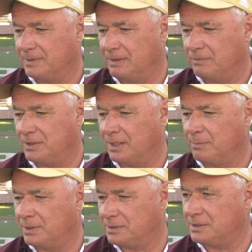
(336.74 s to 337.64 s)

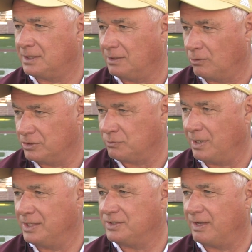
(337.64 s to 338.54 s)
everything. But Lawrence
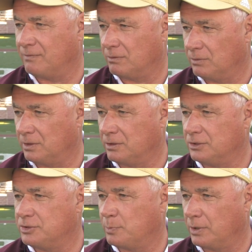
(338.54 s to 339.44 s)
White's having a really
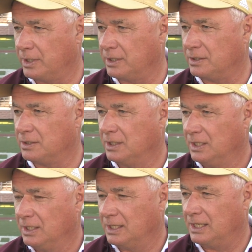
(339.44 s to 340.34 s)
good spring and
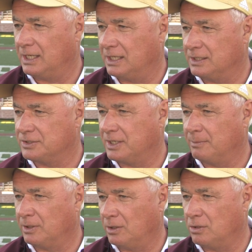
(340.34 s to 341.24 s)
is
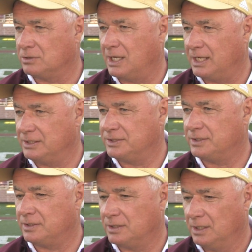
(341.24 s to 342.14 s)
coming along
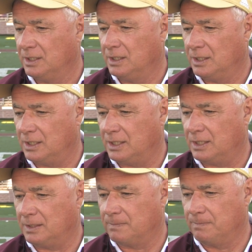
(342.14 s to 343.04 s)
nice. And,
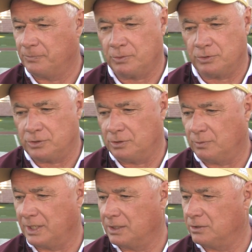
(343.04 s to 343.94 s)
of course, you know,
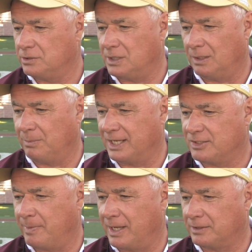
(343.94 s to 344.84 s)
we got good
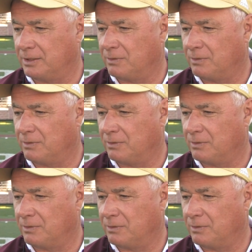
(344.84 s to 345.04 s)
tailbacks back there